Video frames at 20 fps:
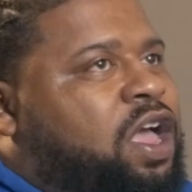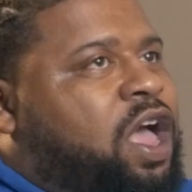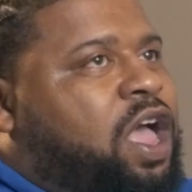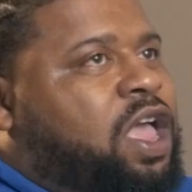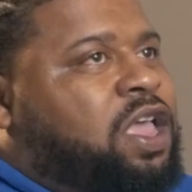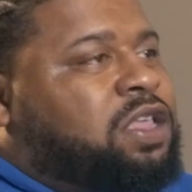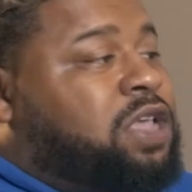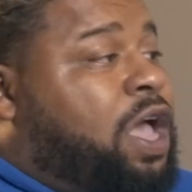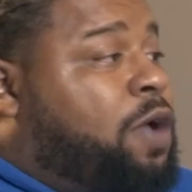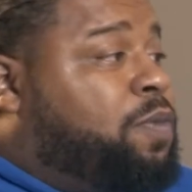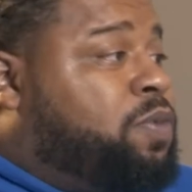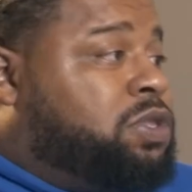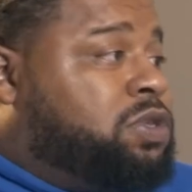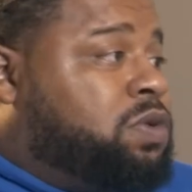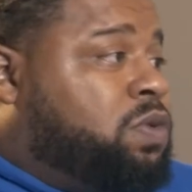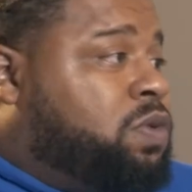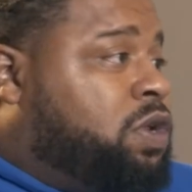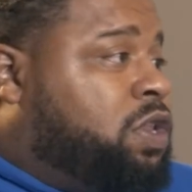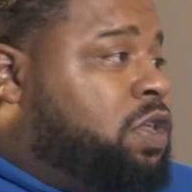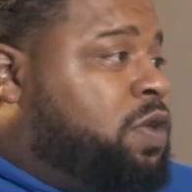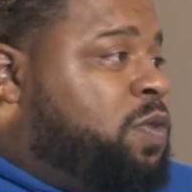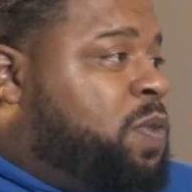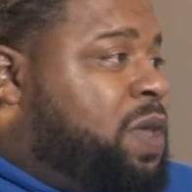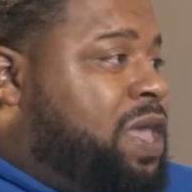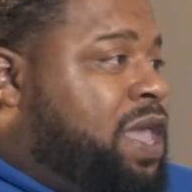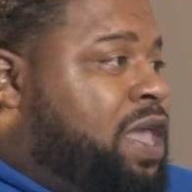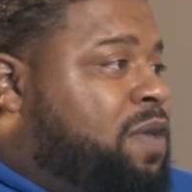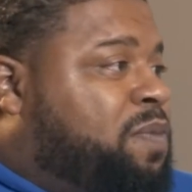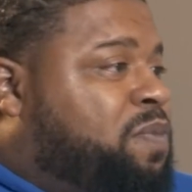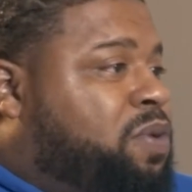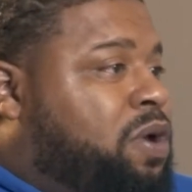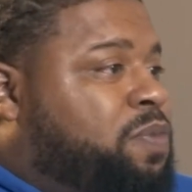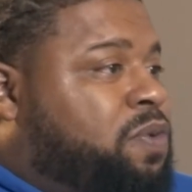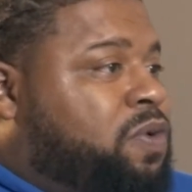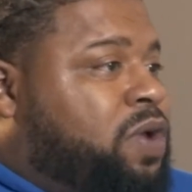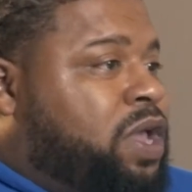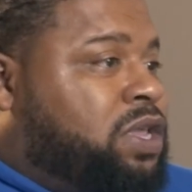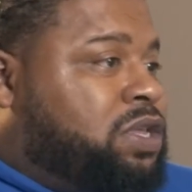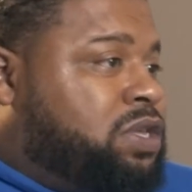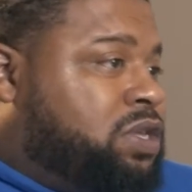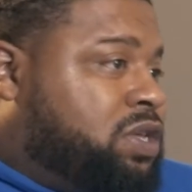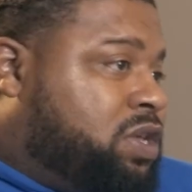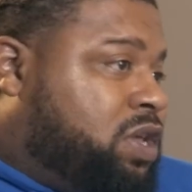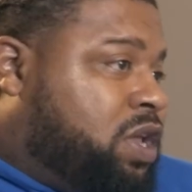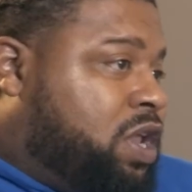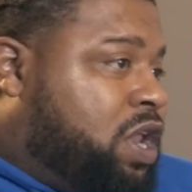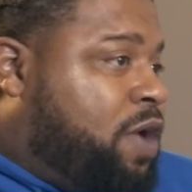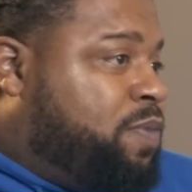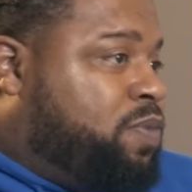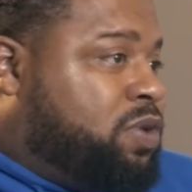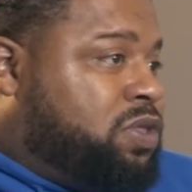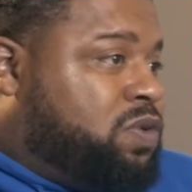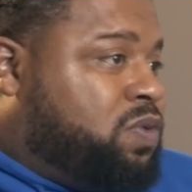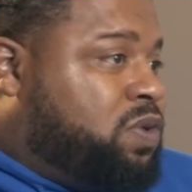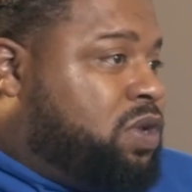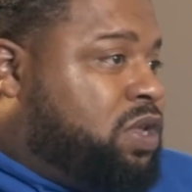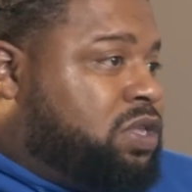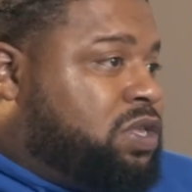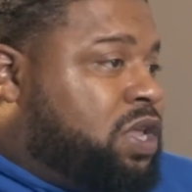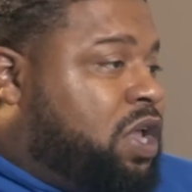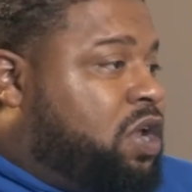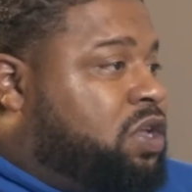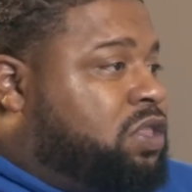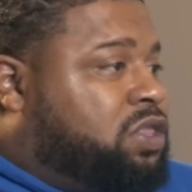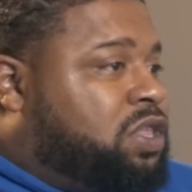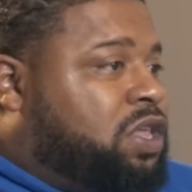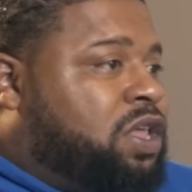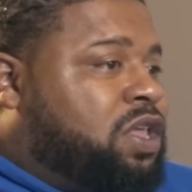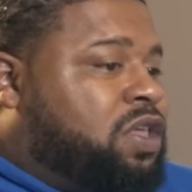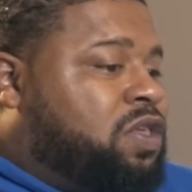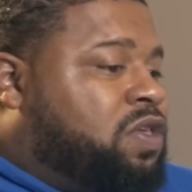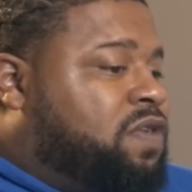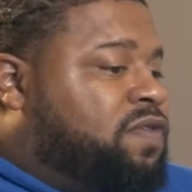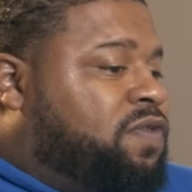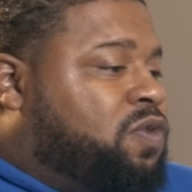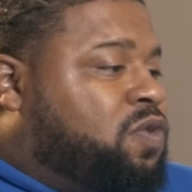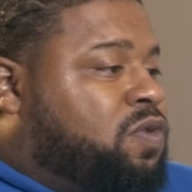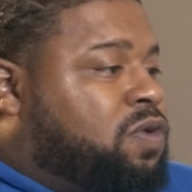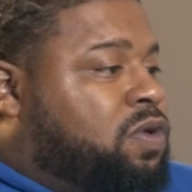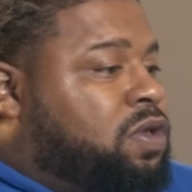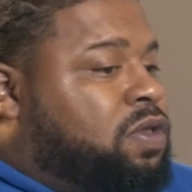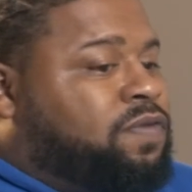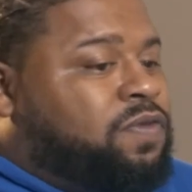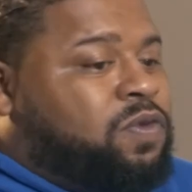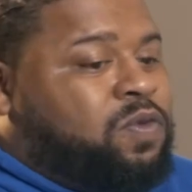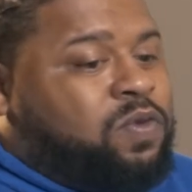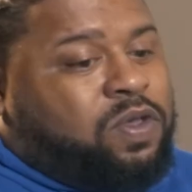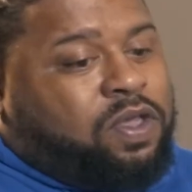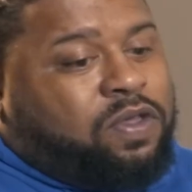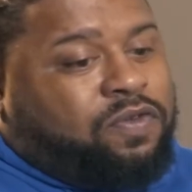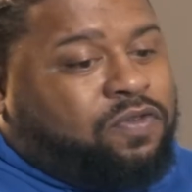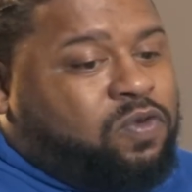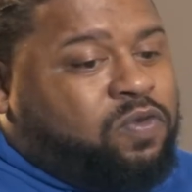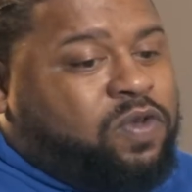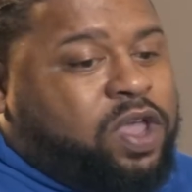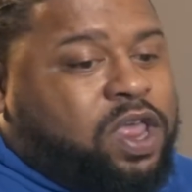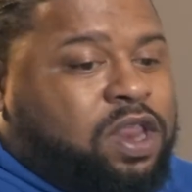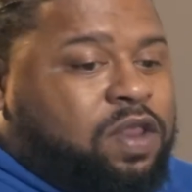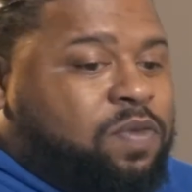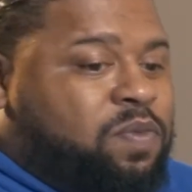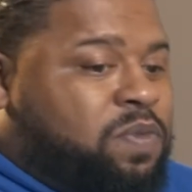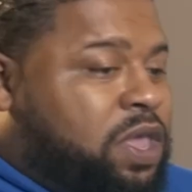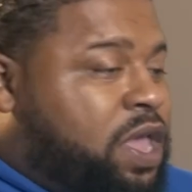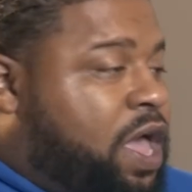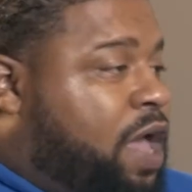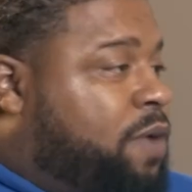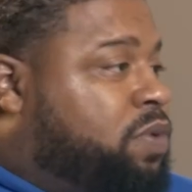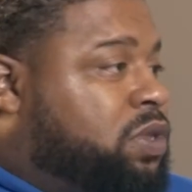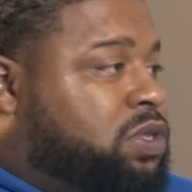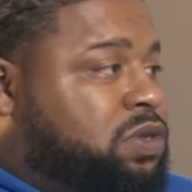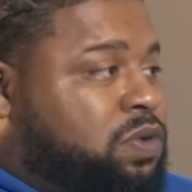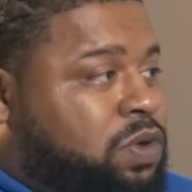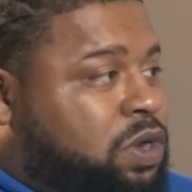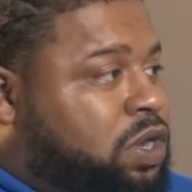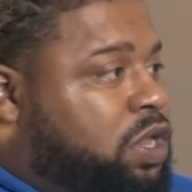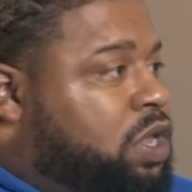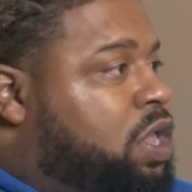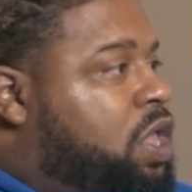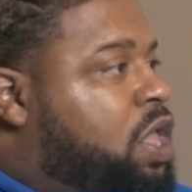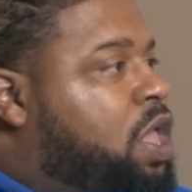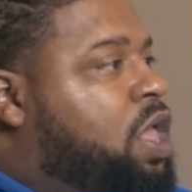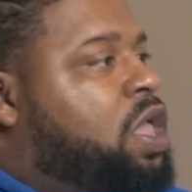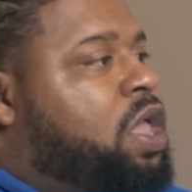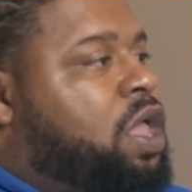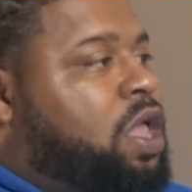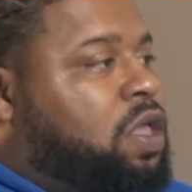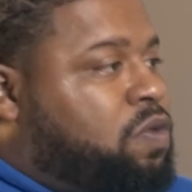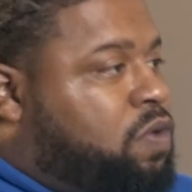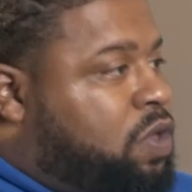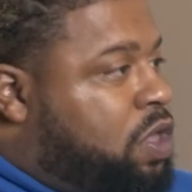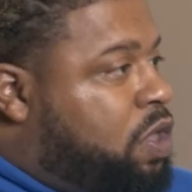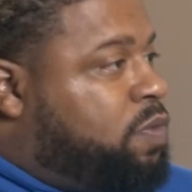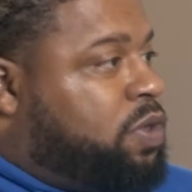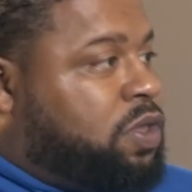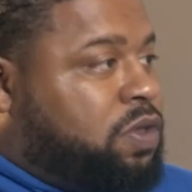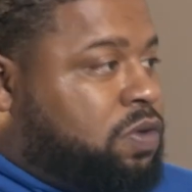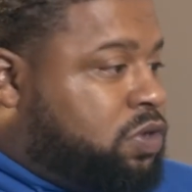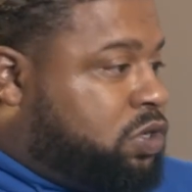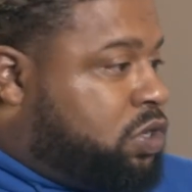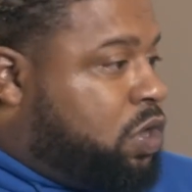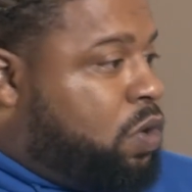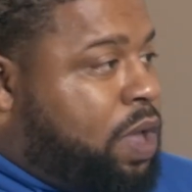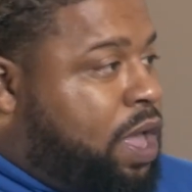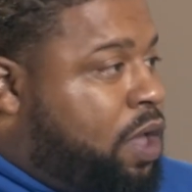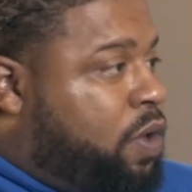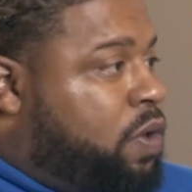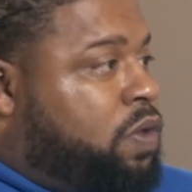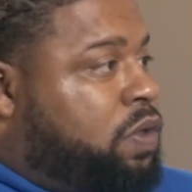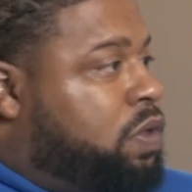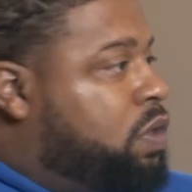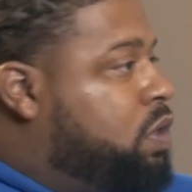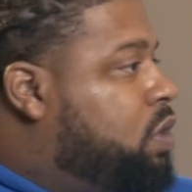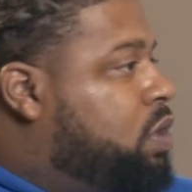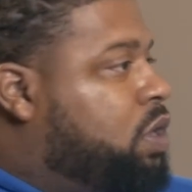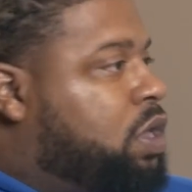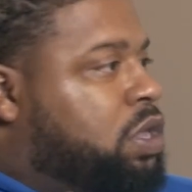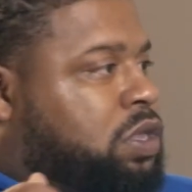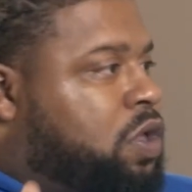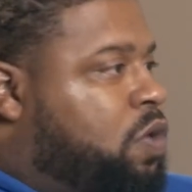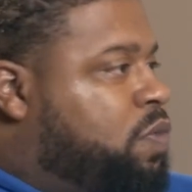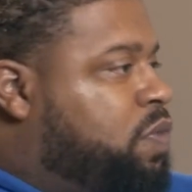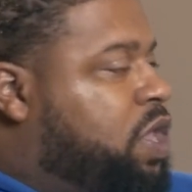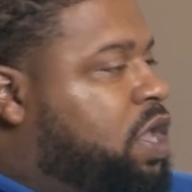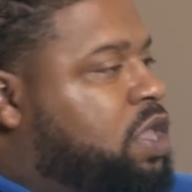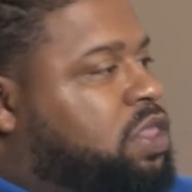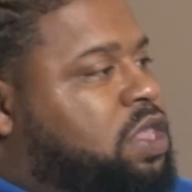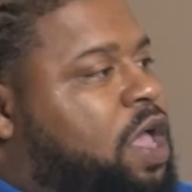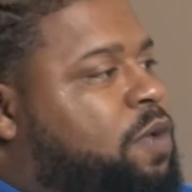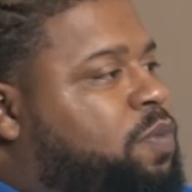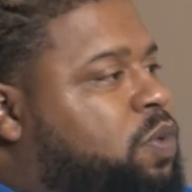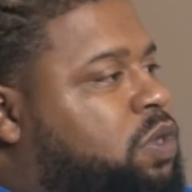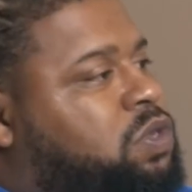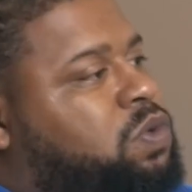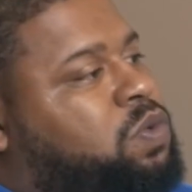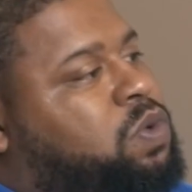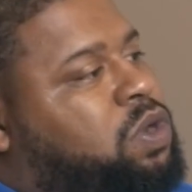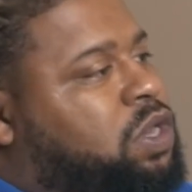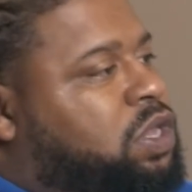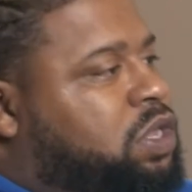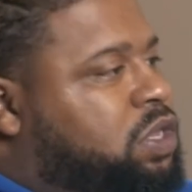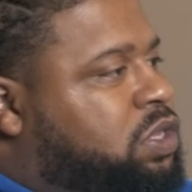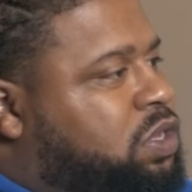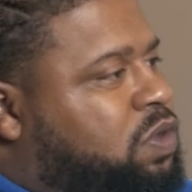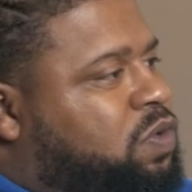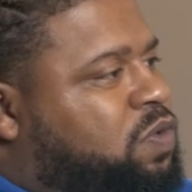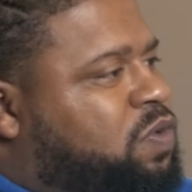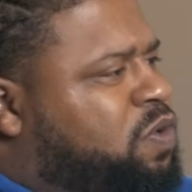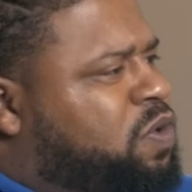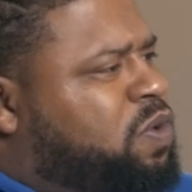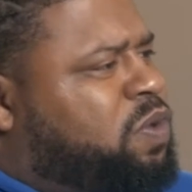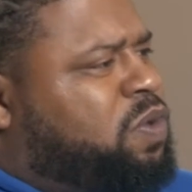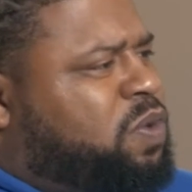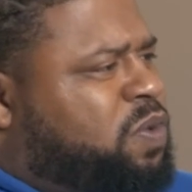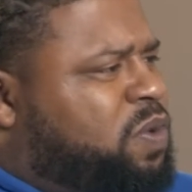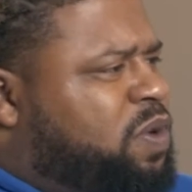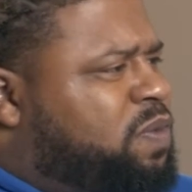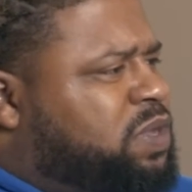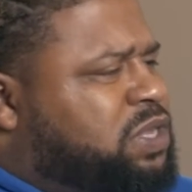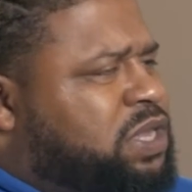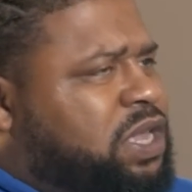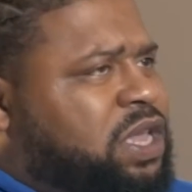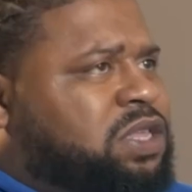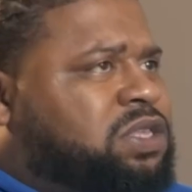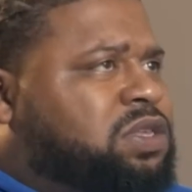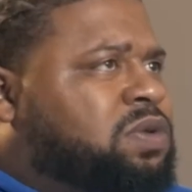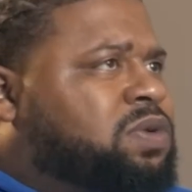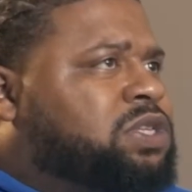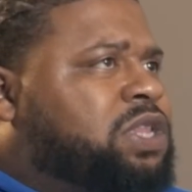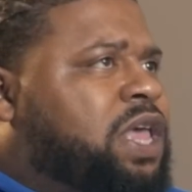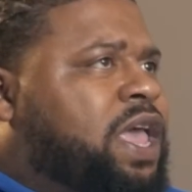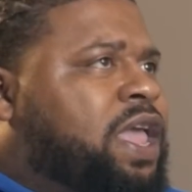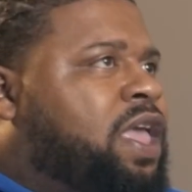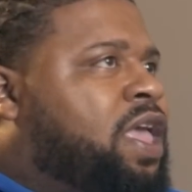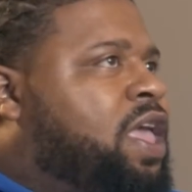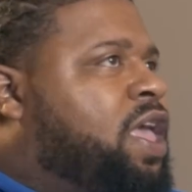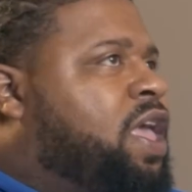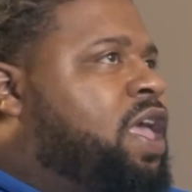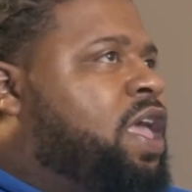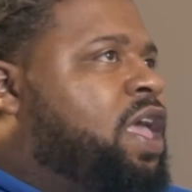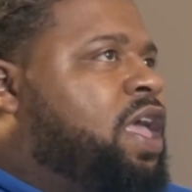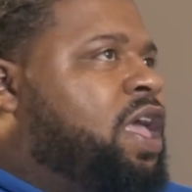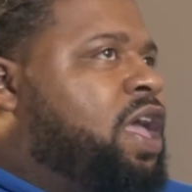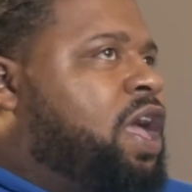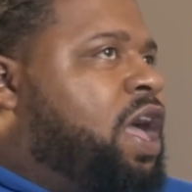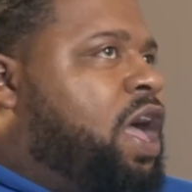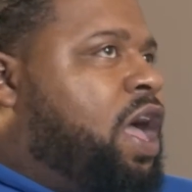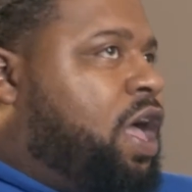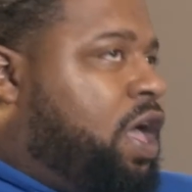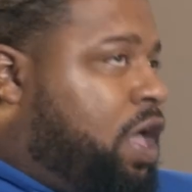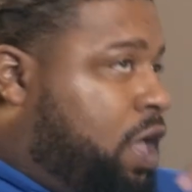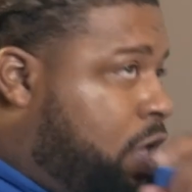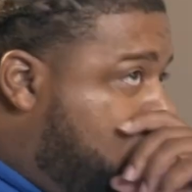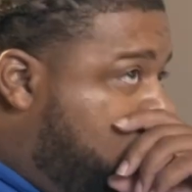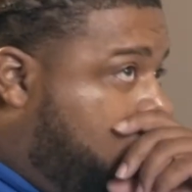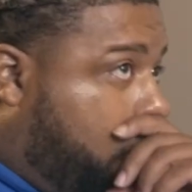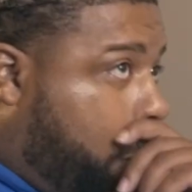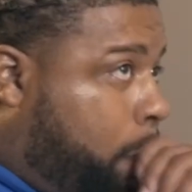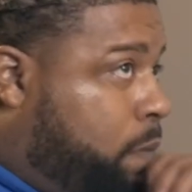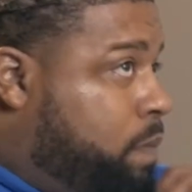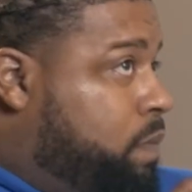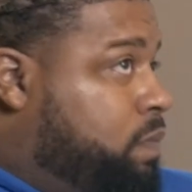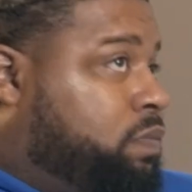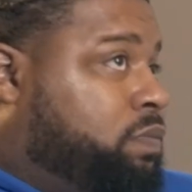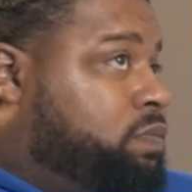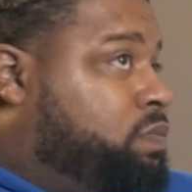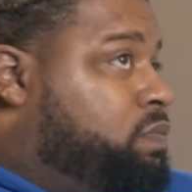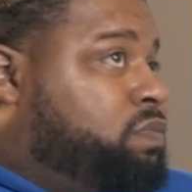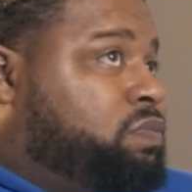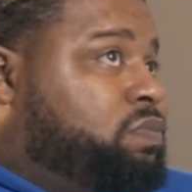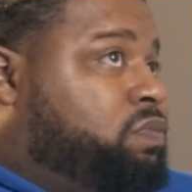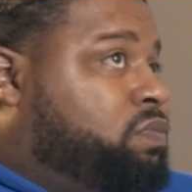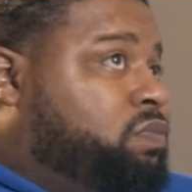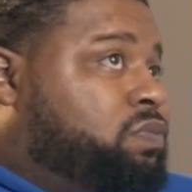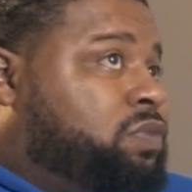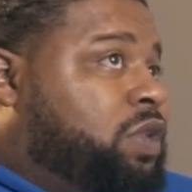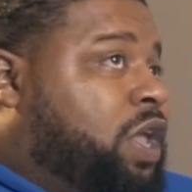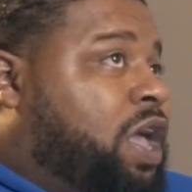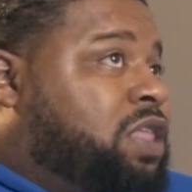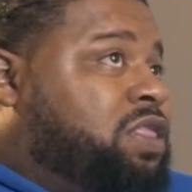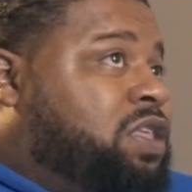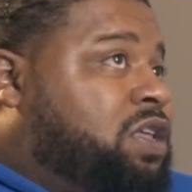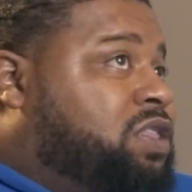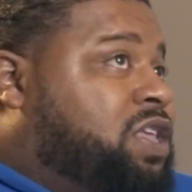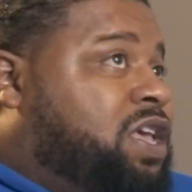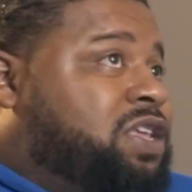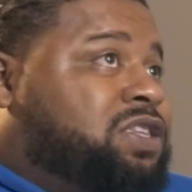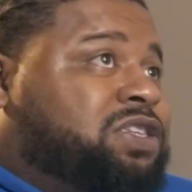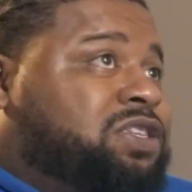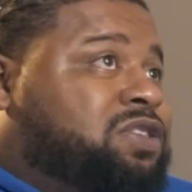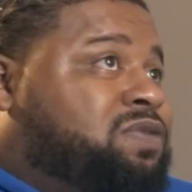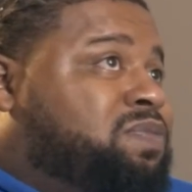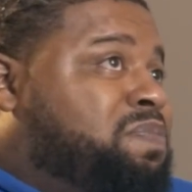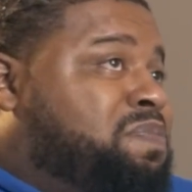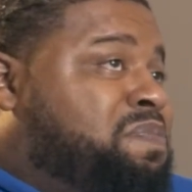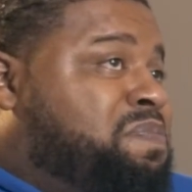it's opportunity, man. Preparation and opportunity is everything. If you ready to meet opportunity and you come and you show out, it's gonna be other opportunities. You know what I'm saying? So It's like, I think that's just